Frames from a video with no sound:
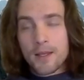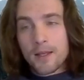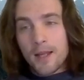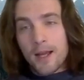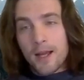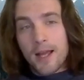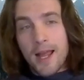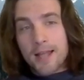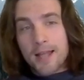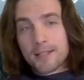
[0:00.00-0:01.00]

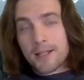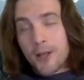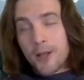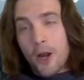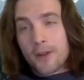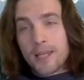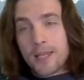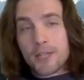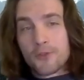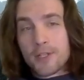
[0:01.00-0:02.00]
Ask, are the
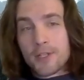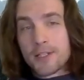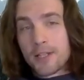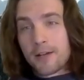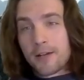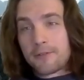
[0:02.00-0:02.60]
entries of